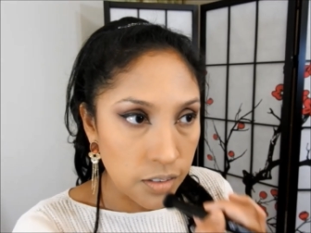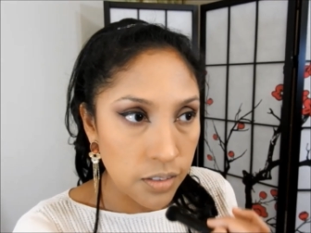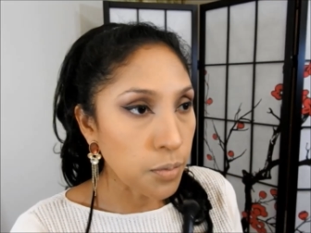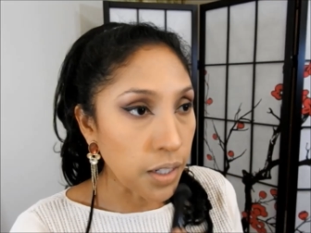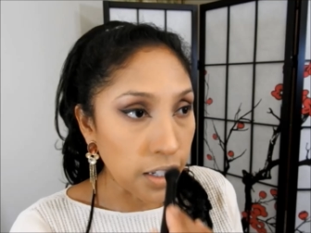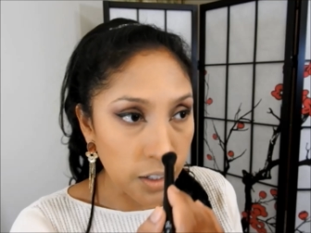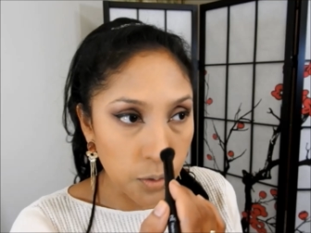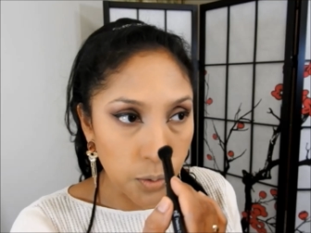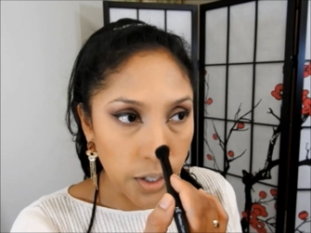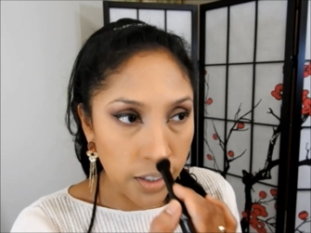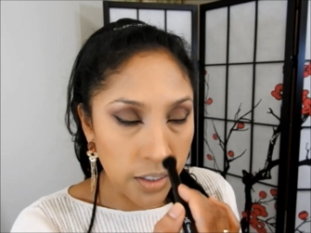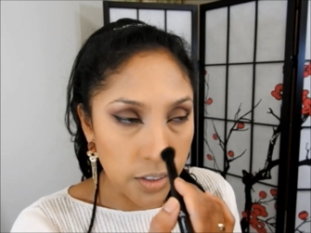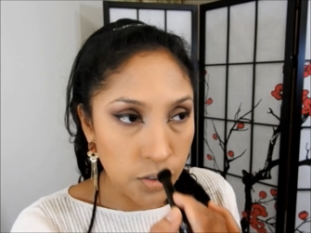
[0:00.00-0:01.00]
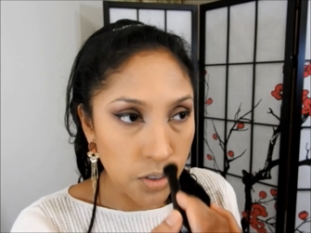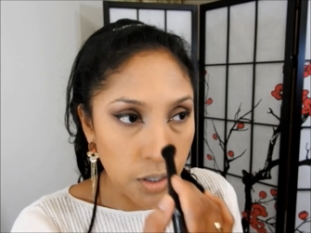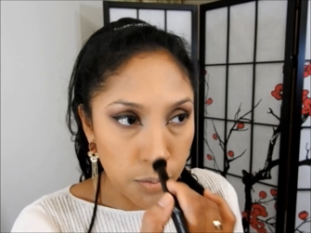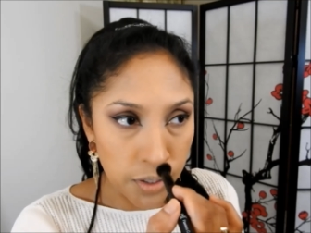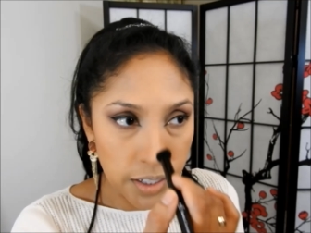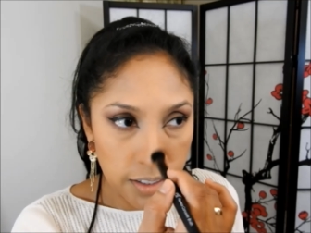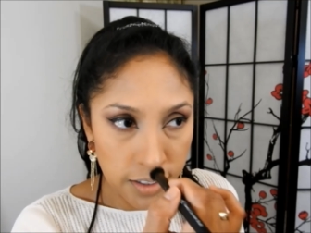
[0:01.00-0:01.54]
But anyway, I'm just gonna
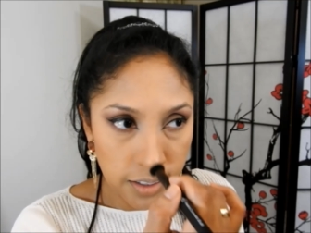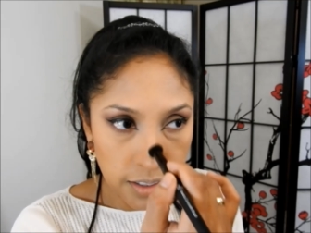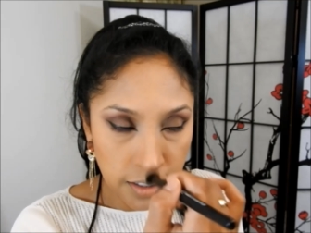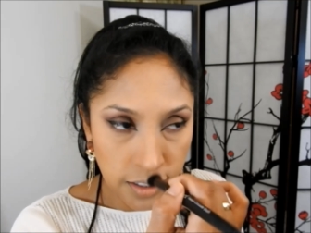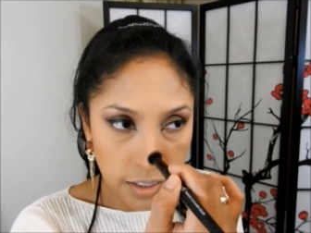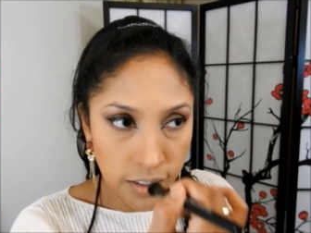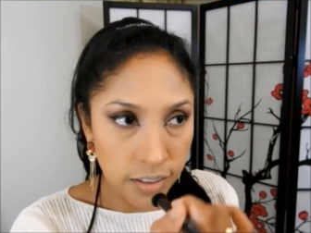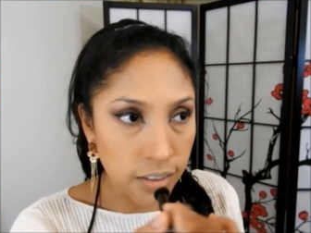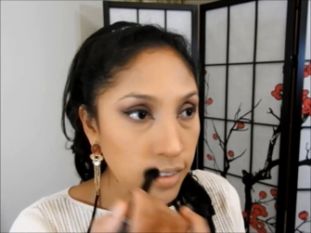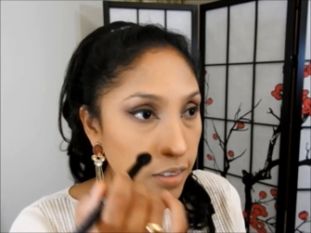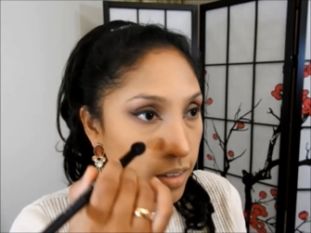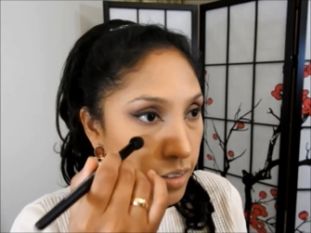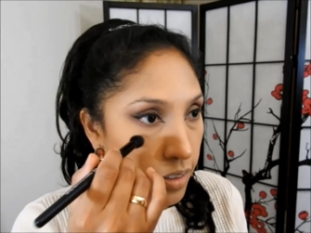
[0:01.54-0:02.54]
apply it here,